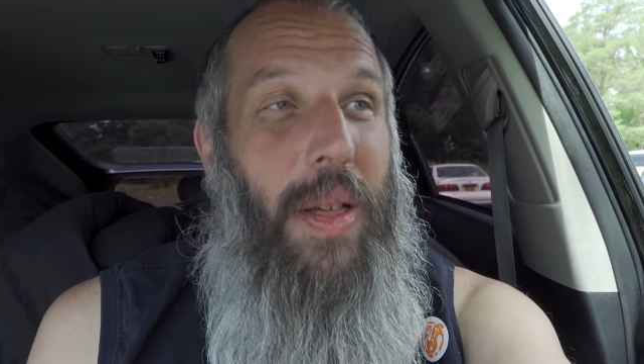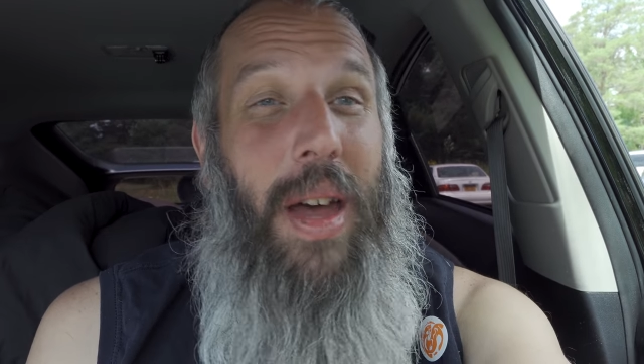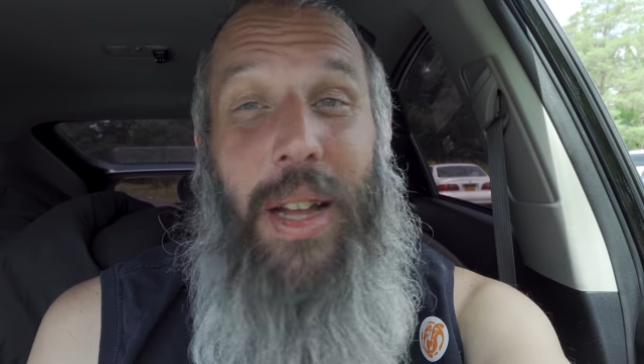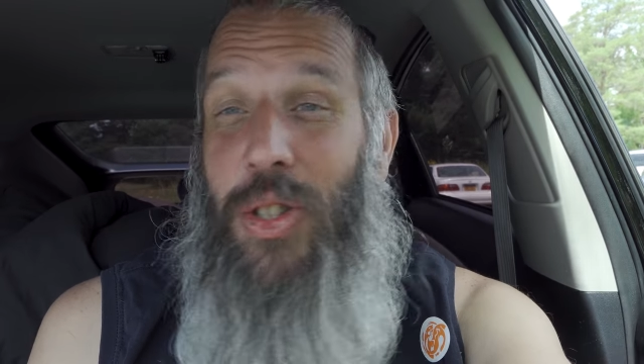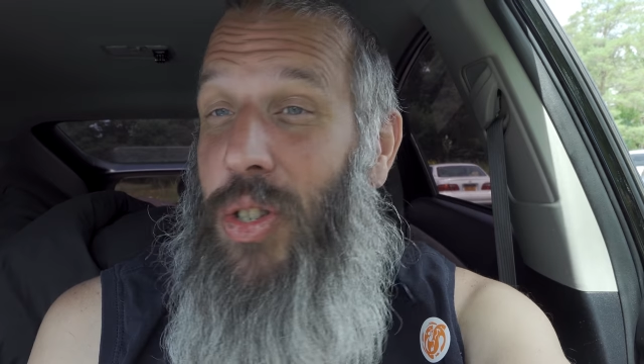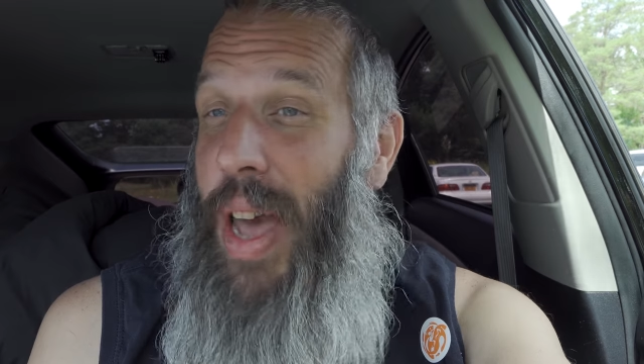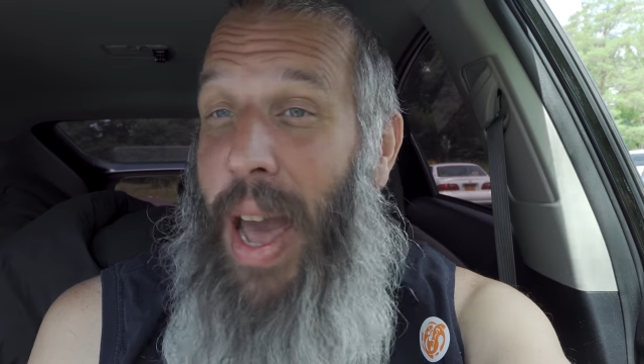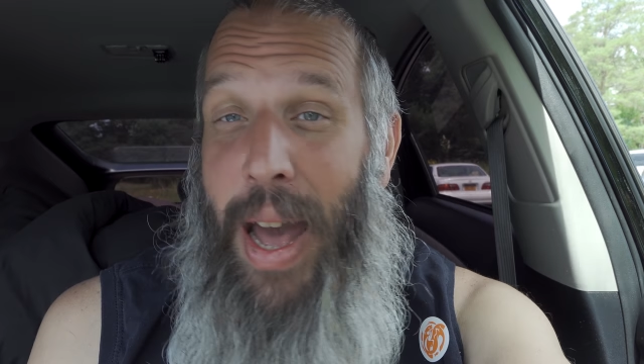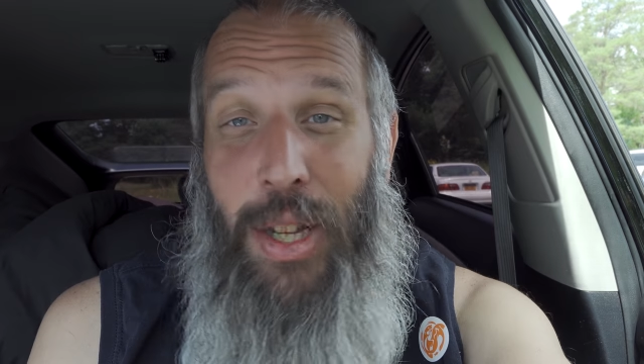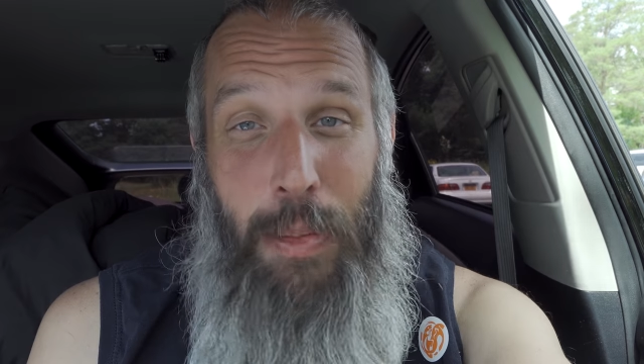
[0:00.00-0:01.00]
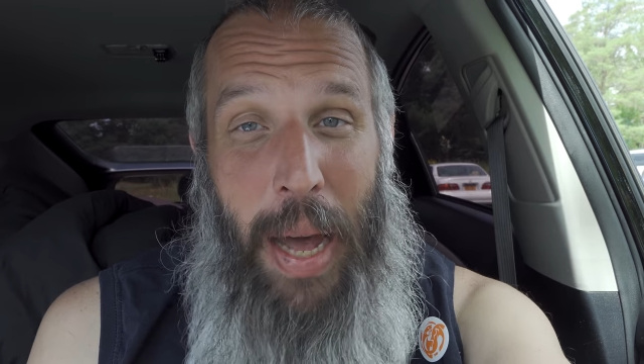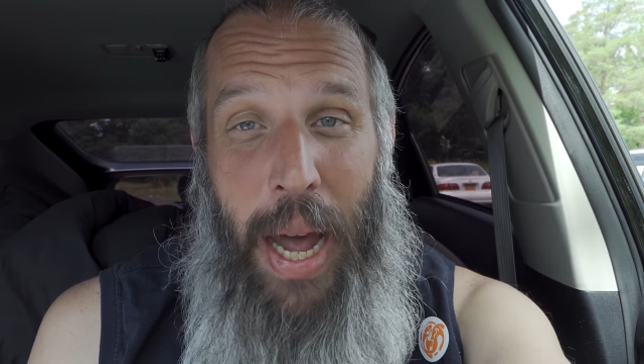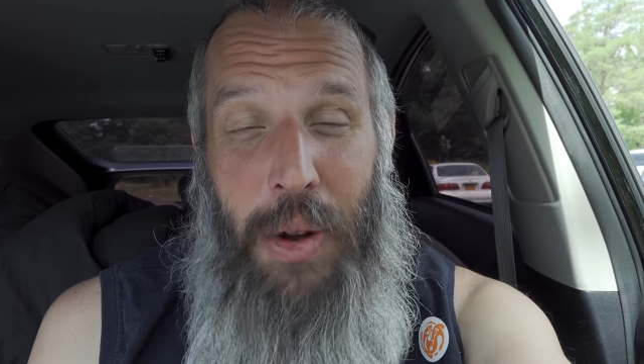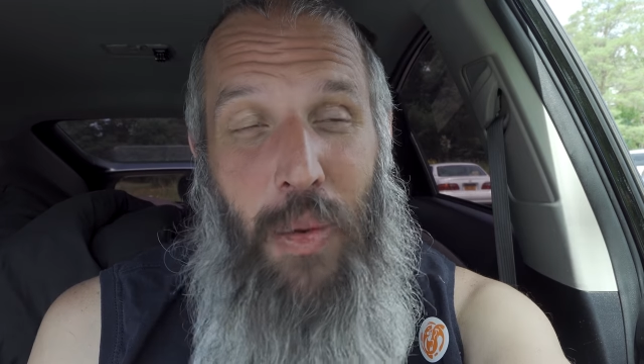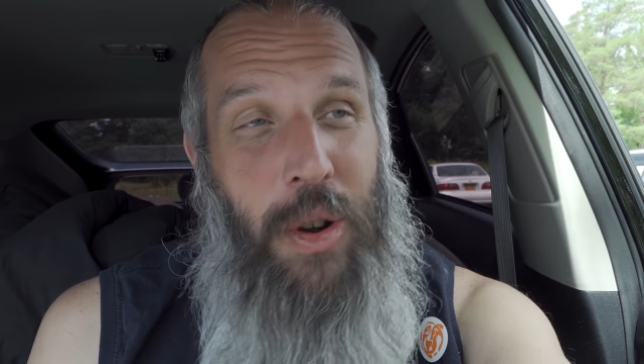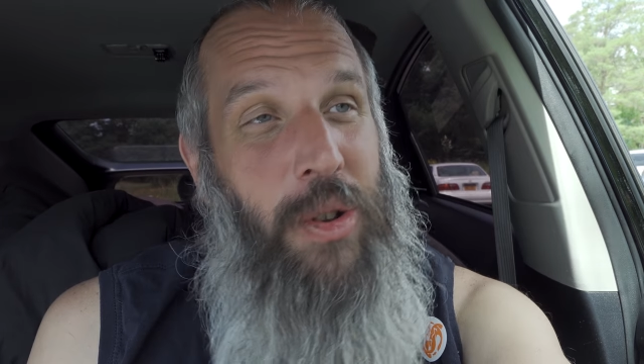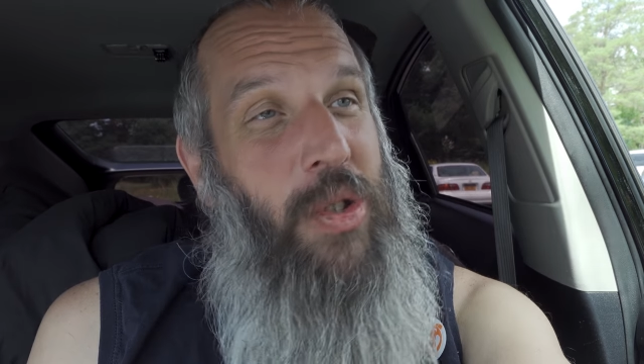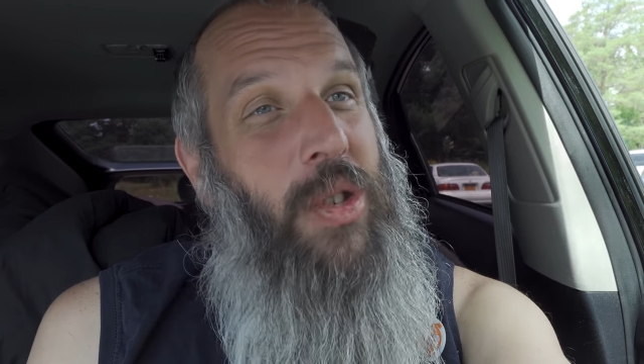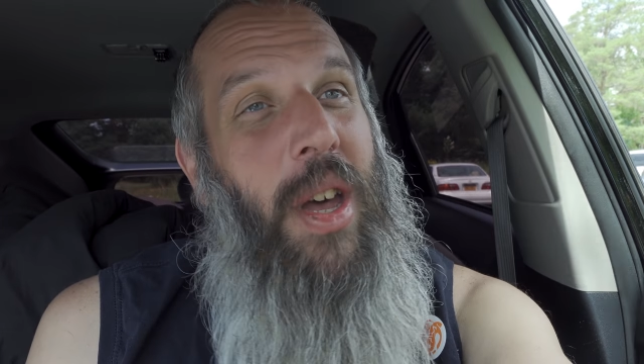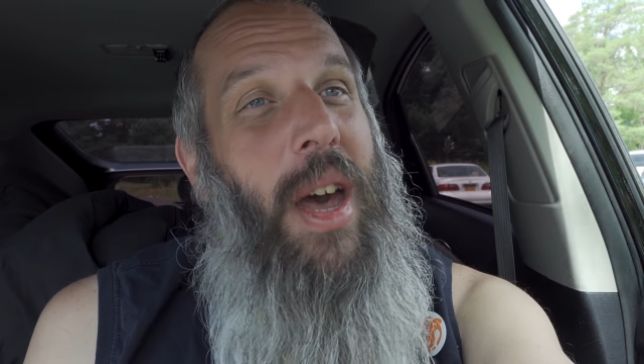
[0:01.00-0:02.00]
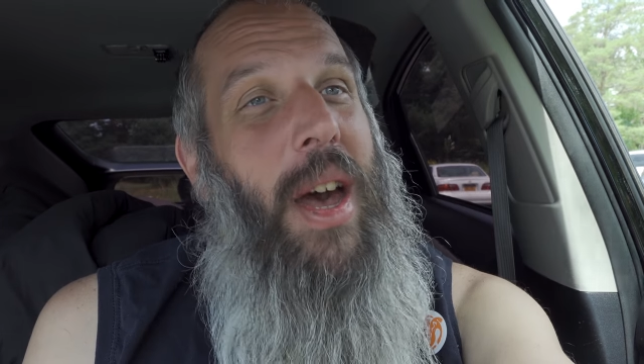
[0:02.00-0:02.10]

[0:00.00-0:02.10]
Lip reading: That's ass backwards,